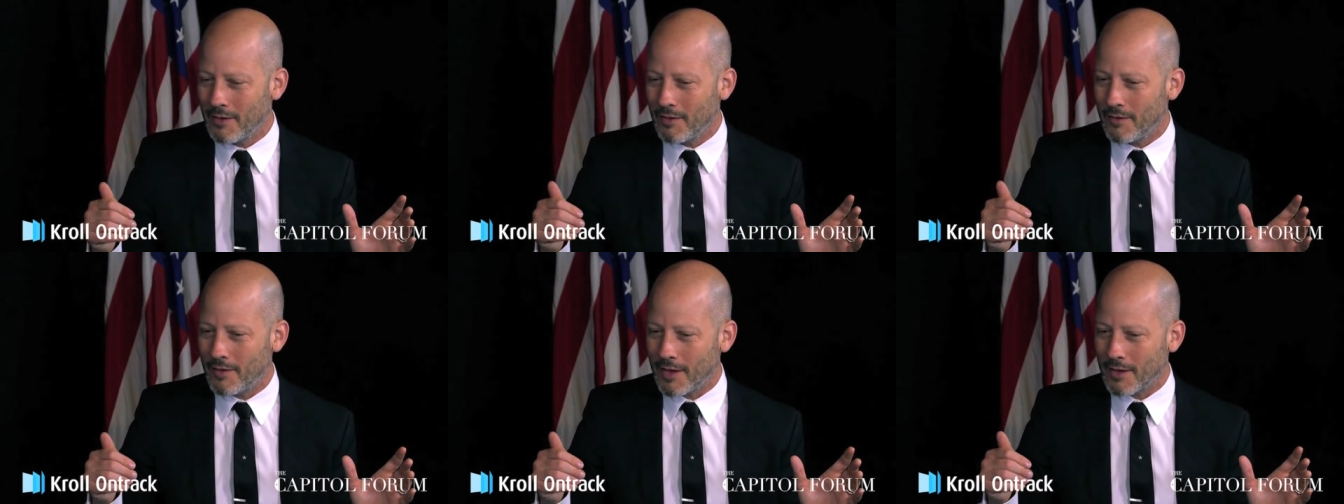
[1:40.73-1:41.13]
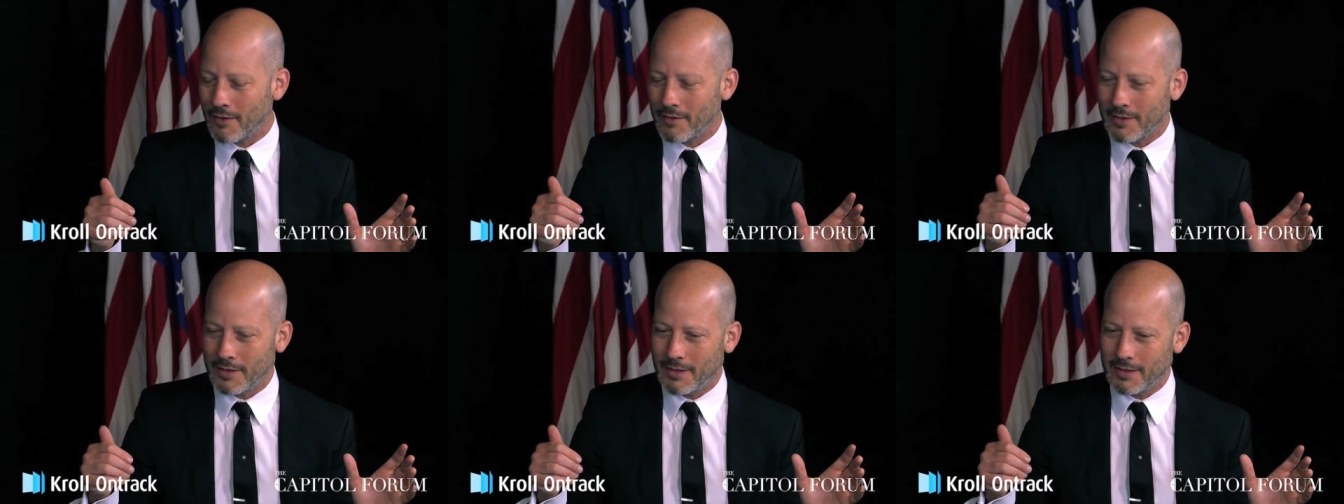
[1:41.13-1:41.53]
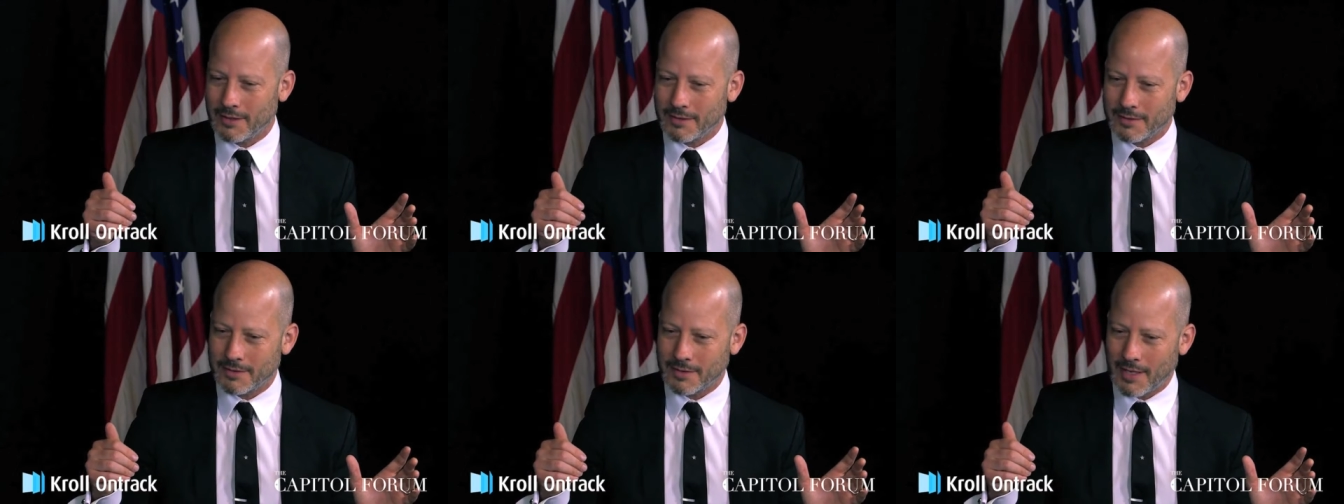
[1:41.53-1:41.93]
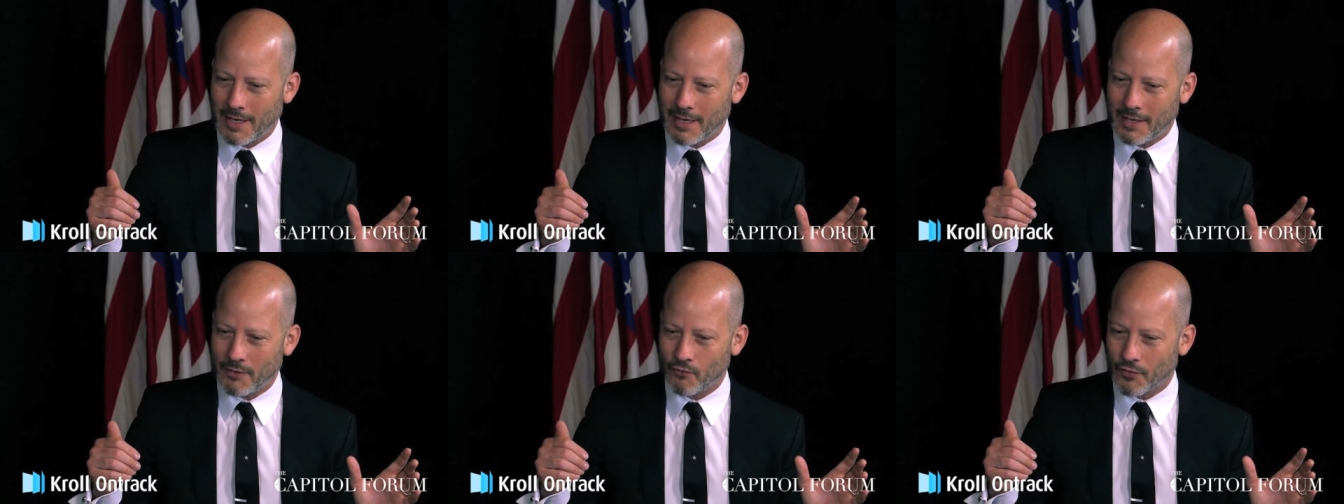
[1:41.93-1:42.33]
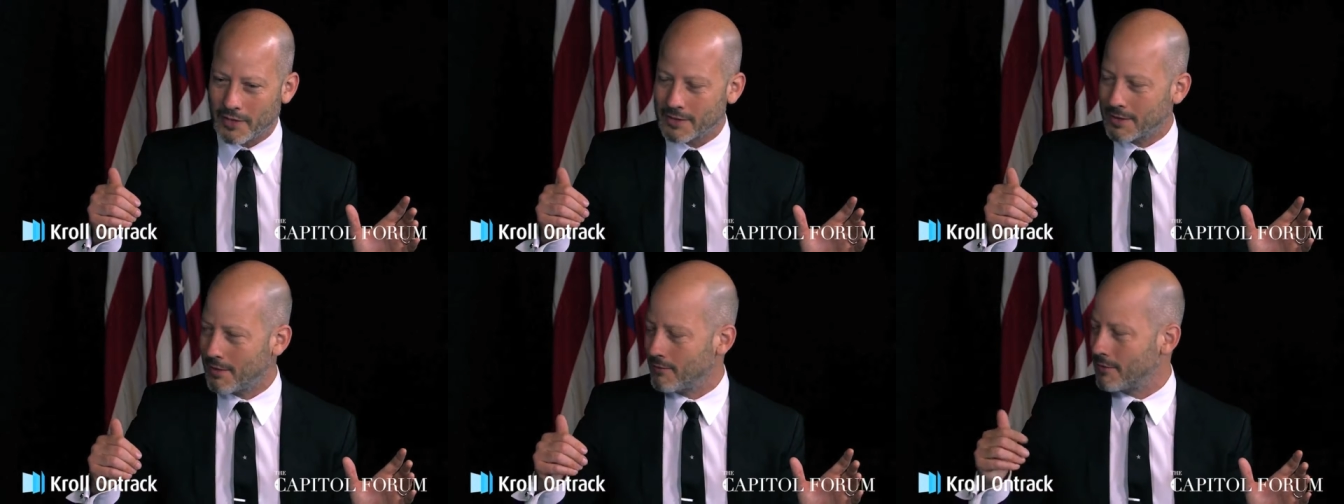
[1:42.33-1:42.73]
there is a
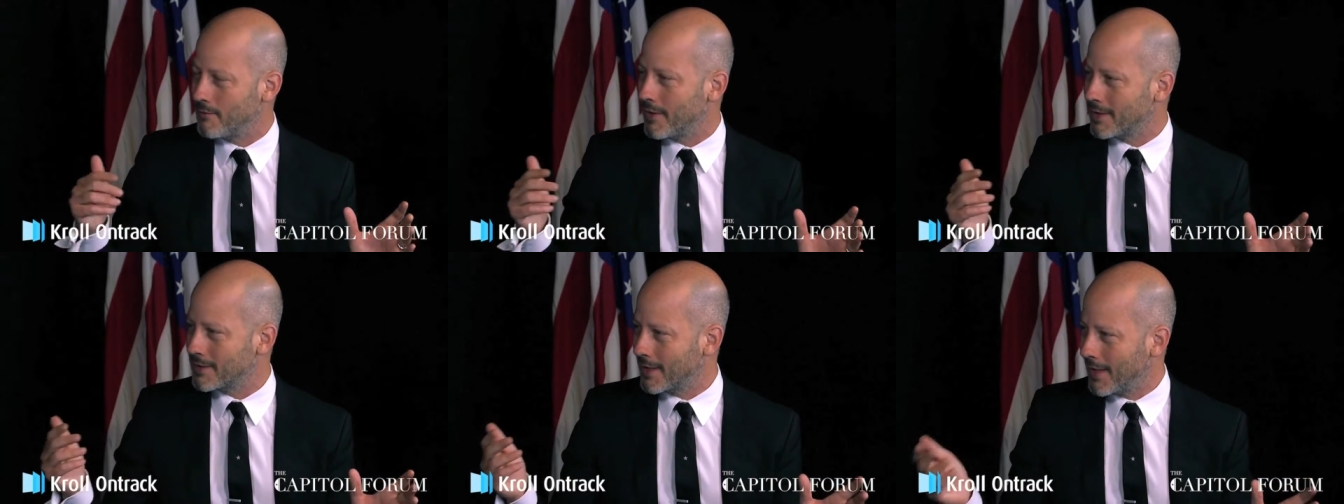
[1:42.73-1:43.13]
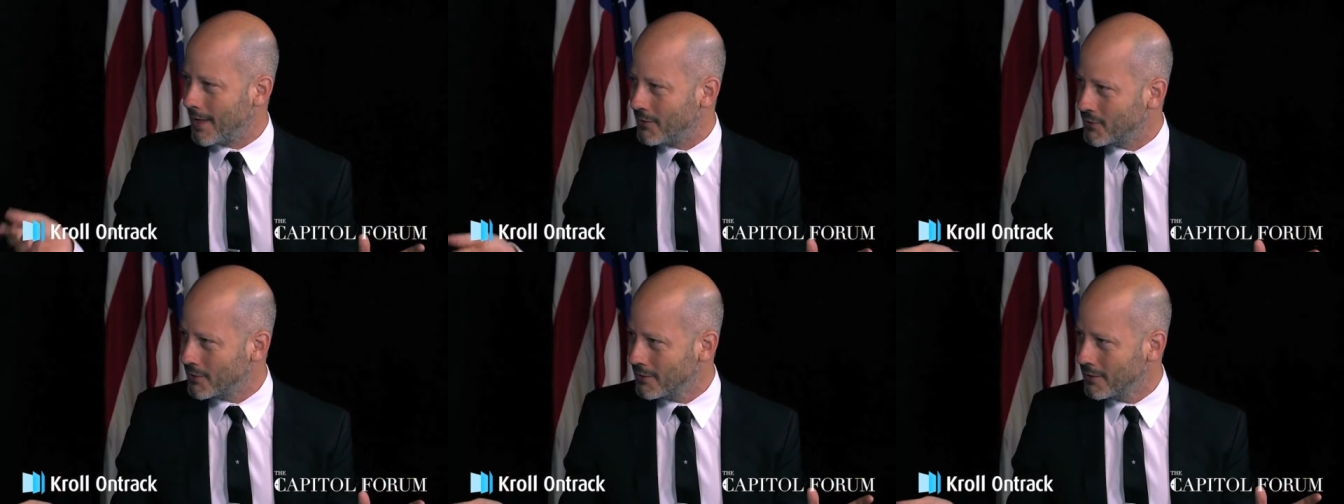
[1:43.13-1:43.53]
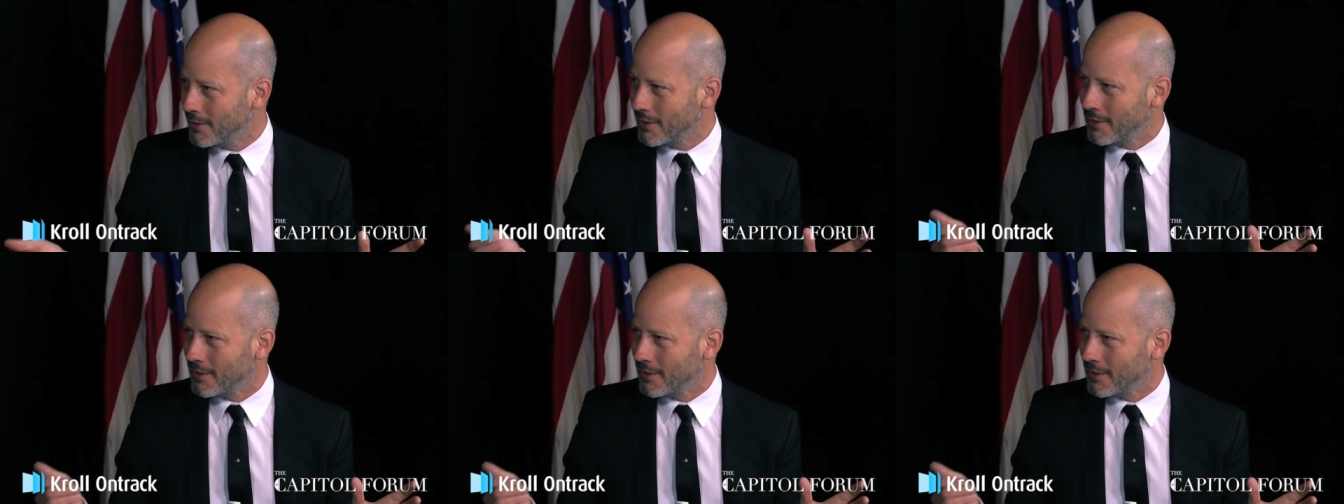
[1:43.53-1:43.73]
risk of an investigation.